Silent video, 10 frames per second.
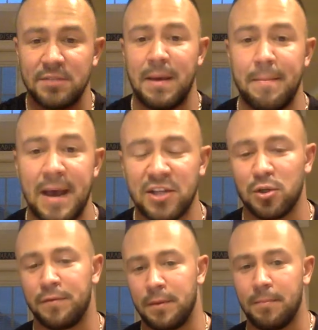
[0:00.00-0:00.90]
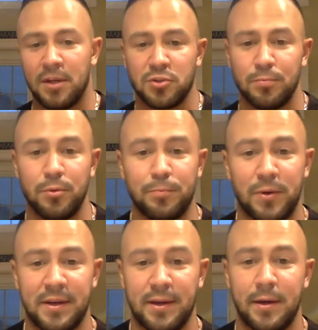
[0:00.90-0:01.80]
Matt Mashaw from the Muscle
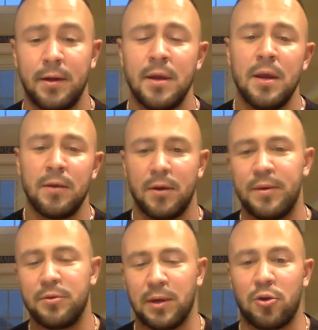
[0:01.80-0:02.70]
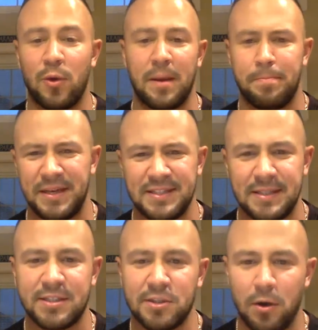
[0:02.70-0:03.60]
Blueprint here. Going to do a quick
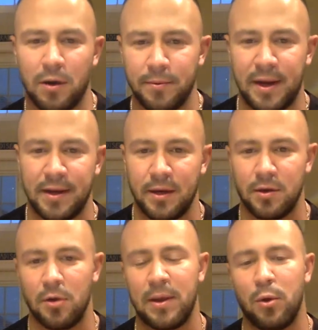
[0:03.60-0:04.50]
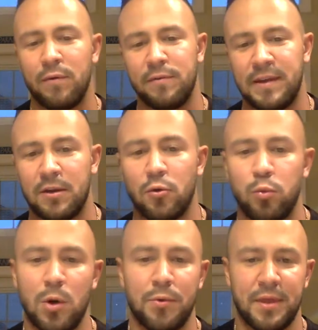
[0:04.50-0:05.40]
business talk right here, going off of a
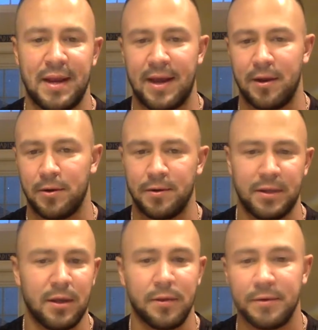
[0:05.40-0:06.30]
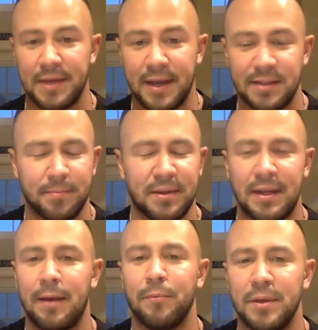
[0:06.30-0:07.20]
quote that I heard the other day, something
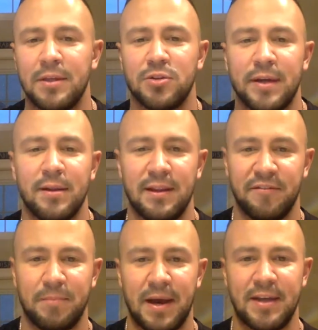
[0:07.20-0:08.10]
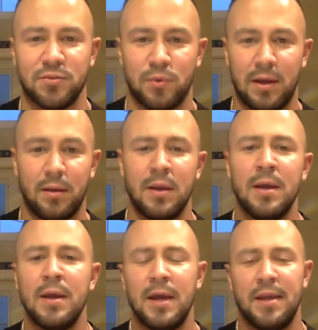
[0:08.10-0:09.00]
that I really try to live by as well,
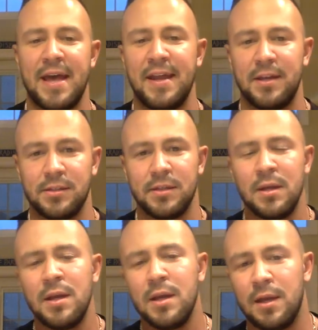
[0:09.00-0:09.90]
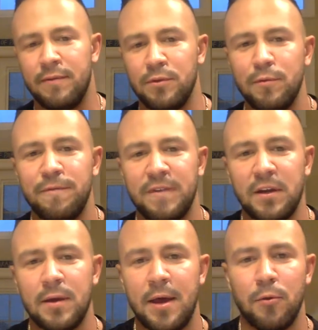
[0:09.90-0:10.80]
and that is, if you
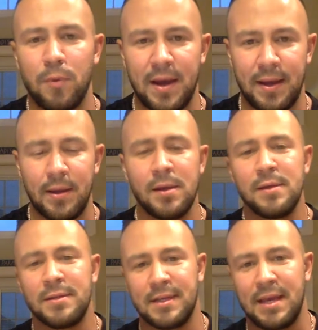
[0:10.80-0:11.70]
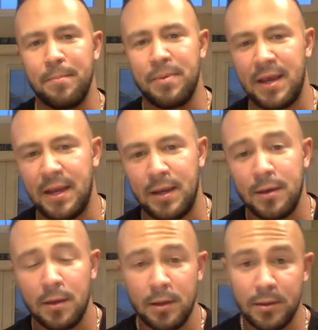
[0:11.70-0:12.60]
figure out a way to get
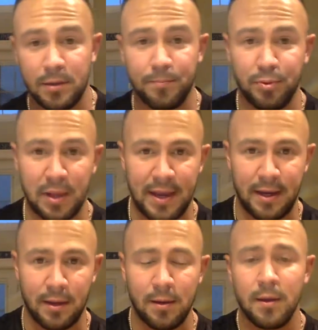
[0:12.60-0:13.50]
paid to play,